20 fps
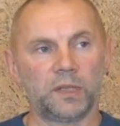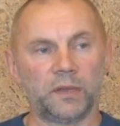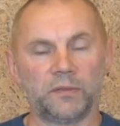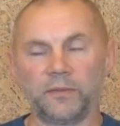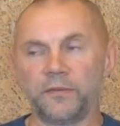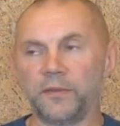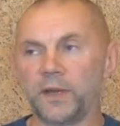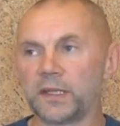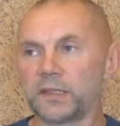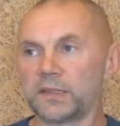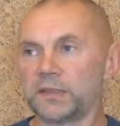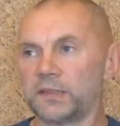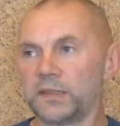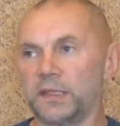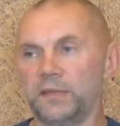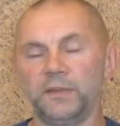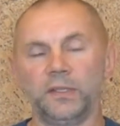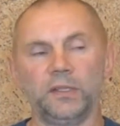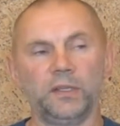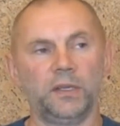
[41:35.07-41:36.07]
You are not
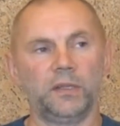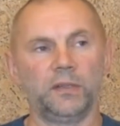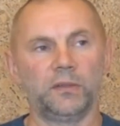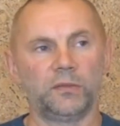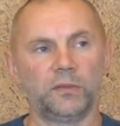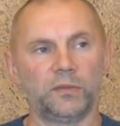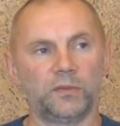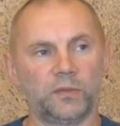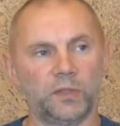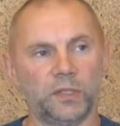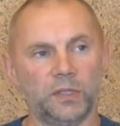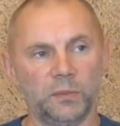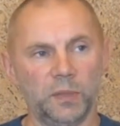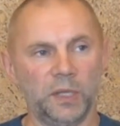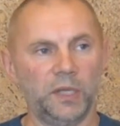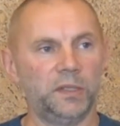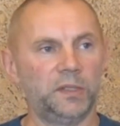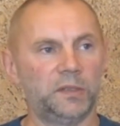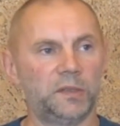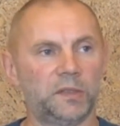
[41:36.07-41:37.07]
afraid of dreaming.
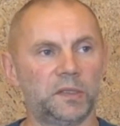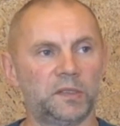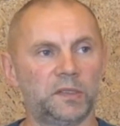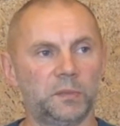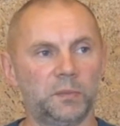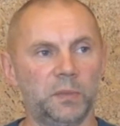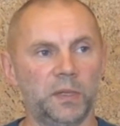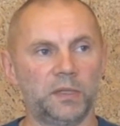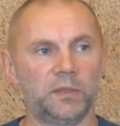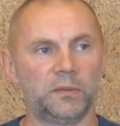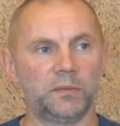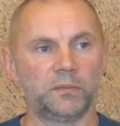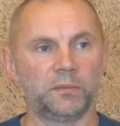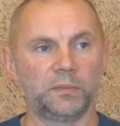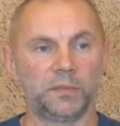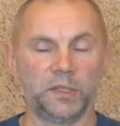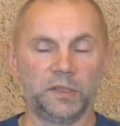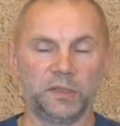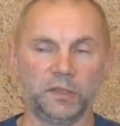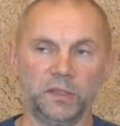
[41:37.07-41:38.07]
You are not
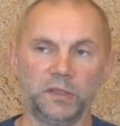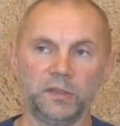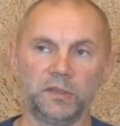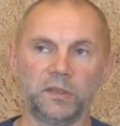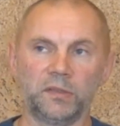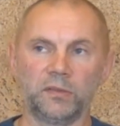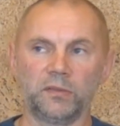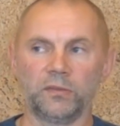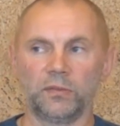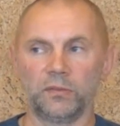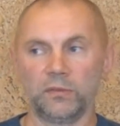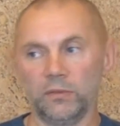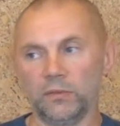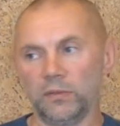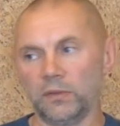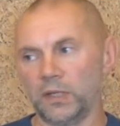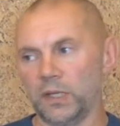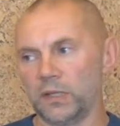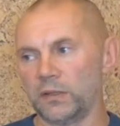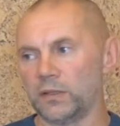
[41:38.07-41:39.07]
afraid to fall asleep.
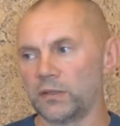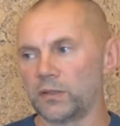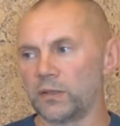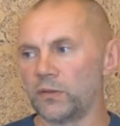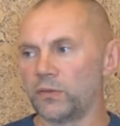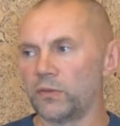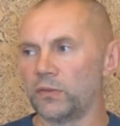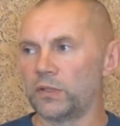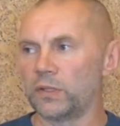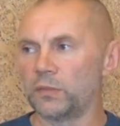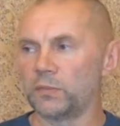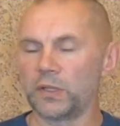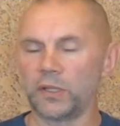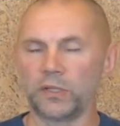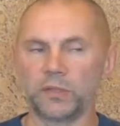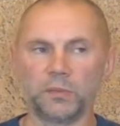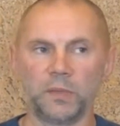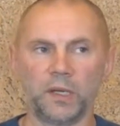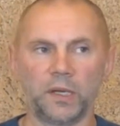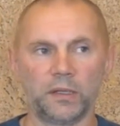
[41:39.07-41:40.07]

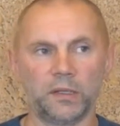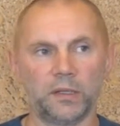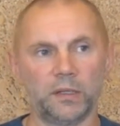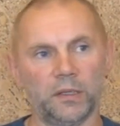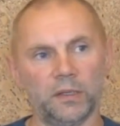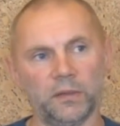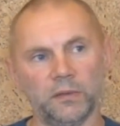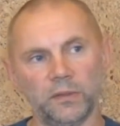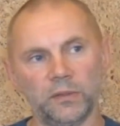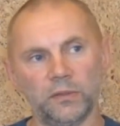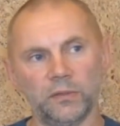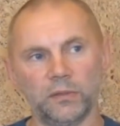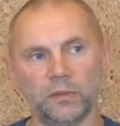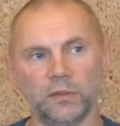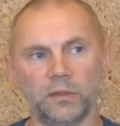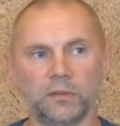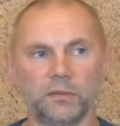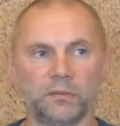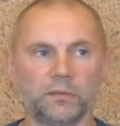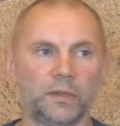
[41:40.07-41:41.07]
Let the dream be.
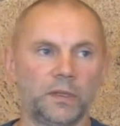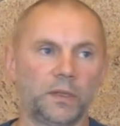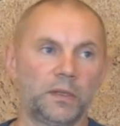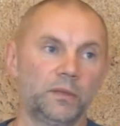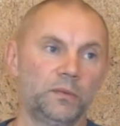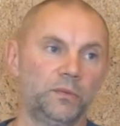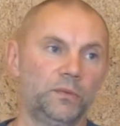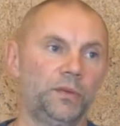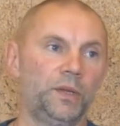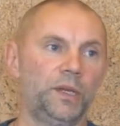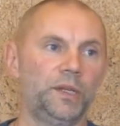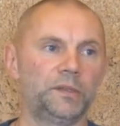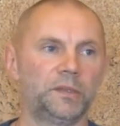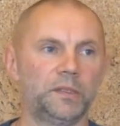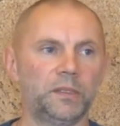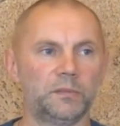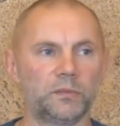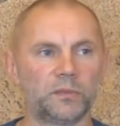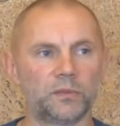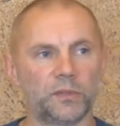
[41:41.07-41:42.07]
It
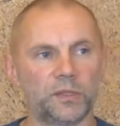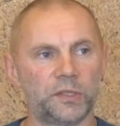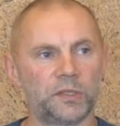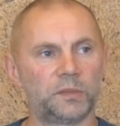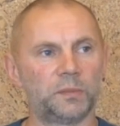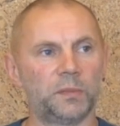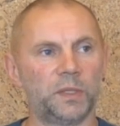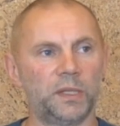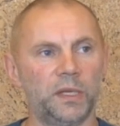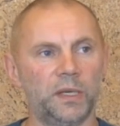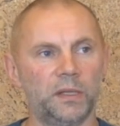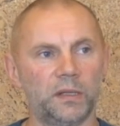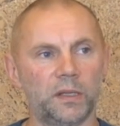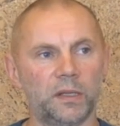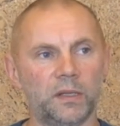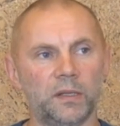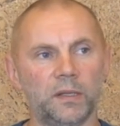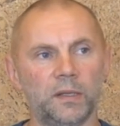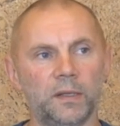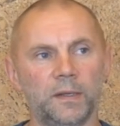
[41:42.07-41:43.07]
may be nightmarish or
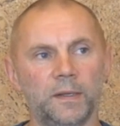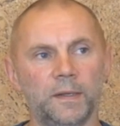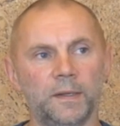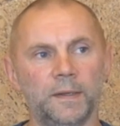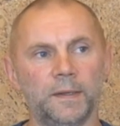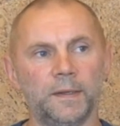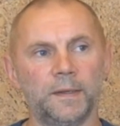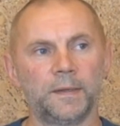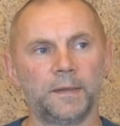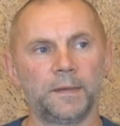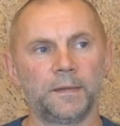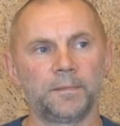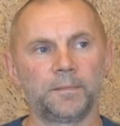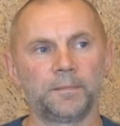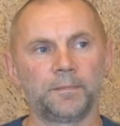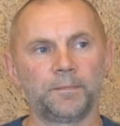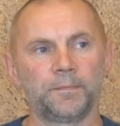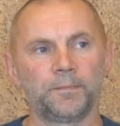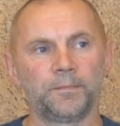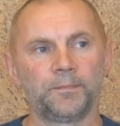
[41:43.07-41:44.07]
good, whatever.
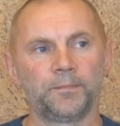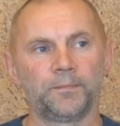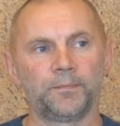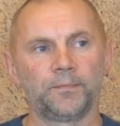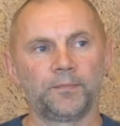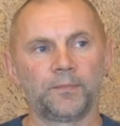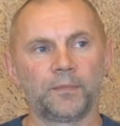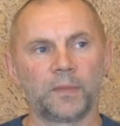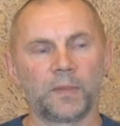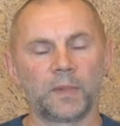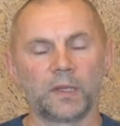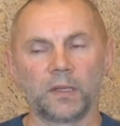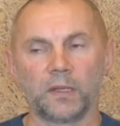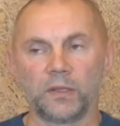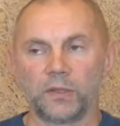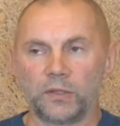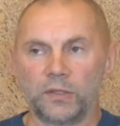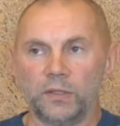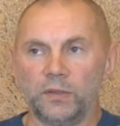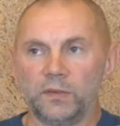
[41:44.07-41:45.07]
It is not
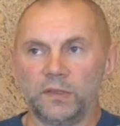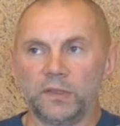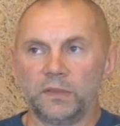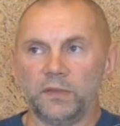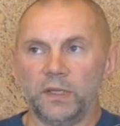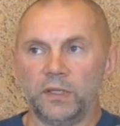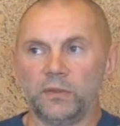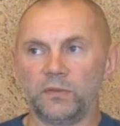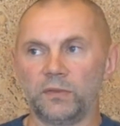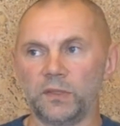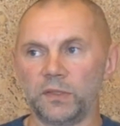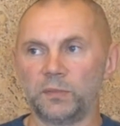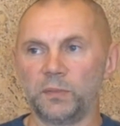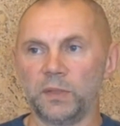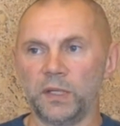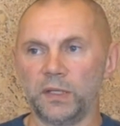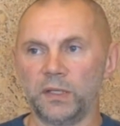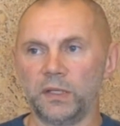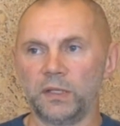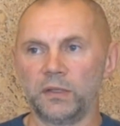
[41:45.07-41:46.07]
important.
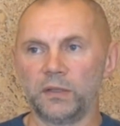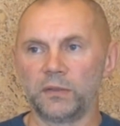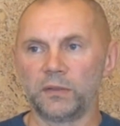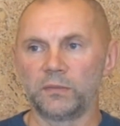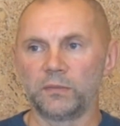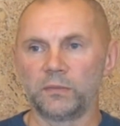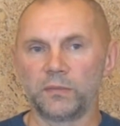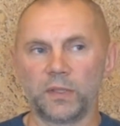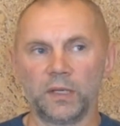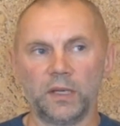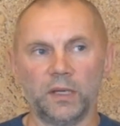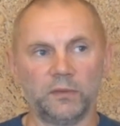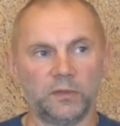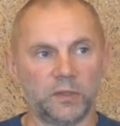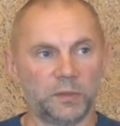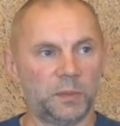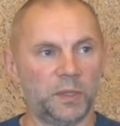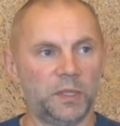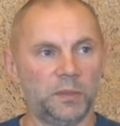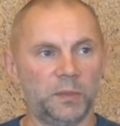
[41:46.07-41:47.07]
I have seen
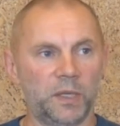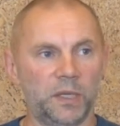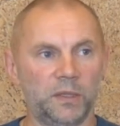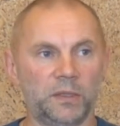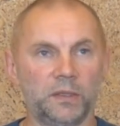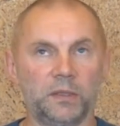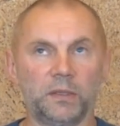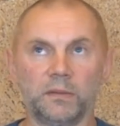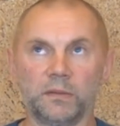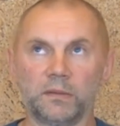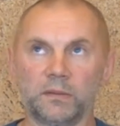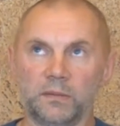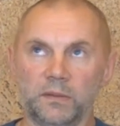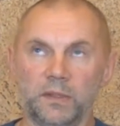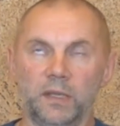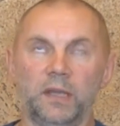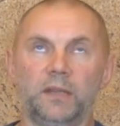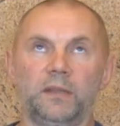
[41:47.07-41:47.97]
both kinds.